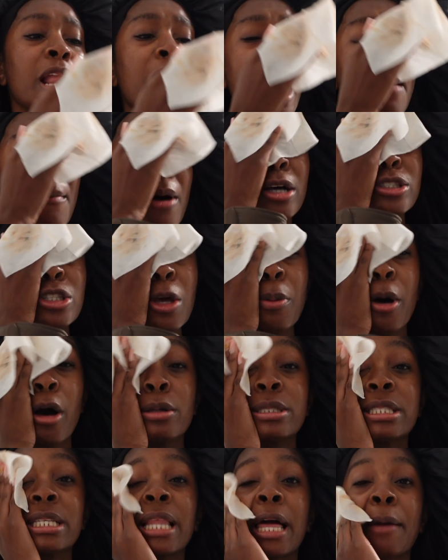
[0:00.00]
I'm also
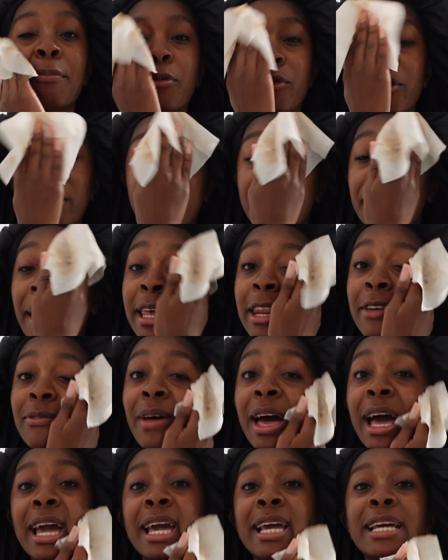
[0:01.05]
posting like pre-med
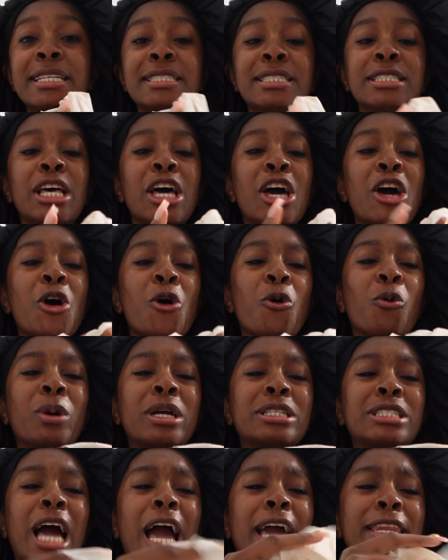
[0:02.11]
advice
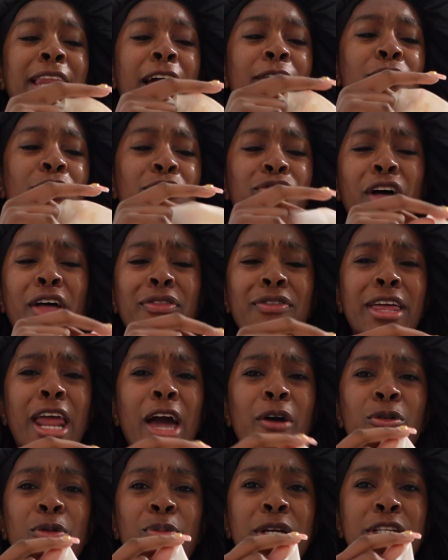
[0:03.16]
which I never thought that
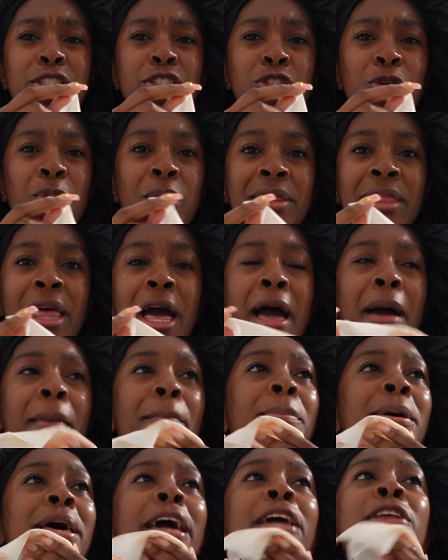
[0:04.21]
I would be doing
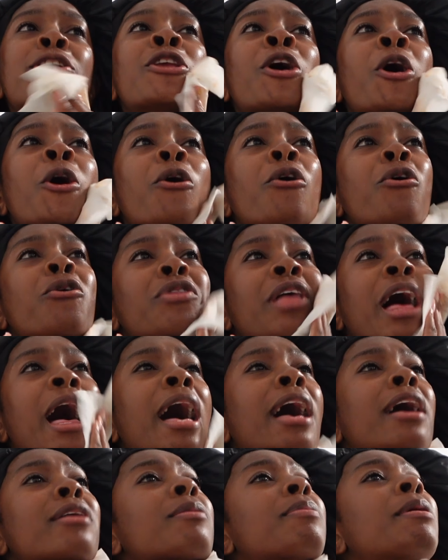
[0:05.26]
that, but I know
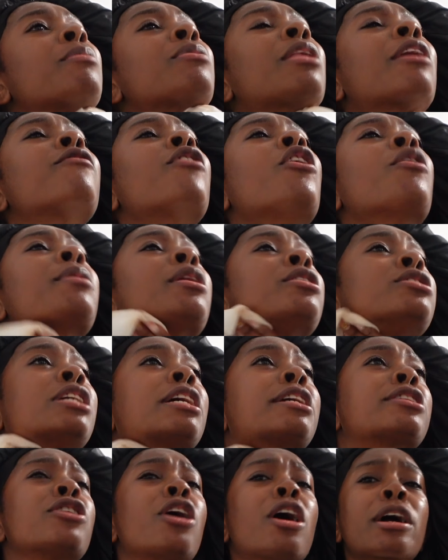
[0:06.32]
that the people that follow me on
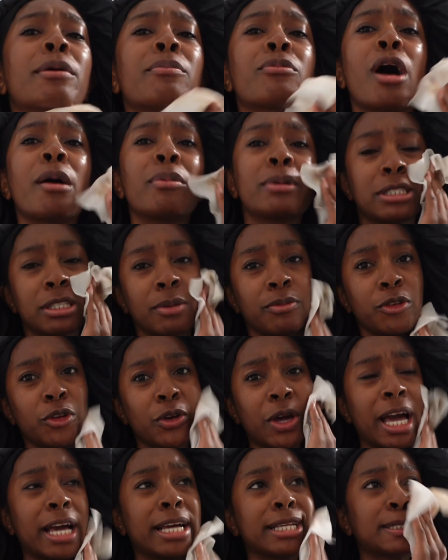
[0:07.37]
TikTok and probably some of you
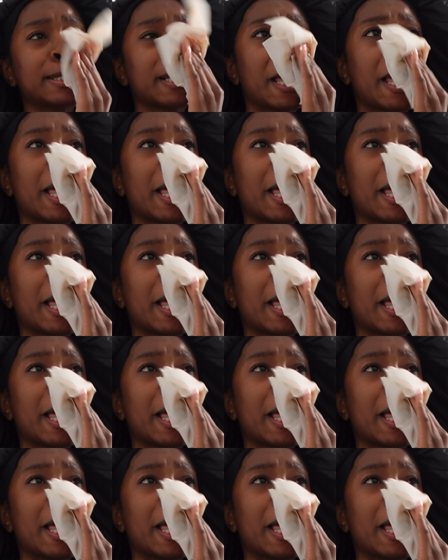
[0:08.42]
guys,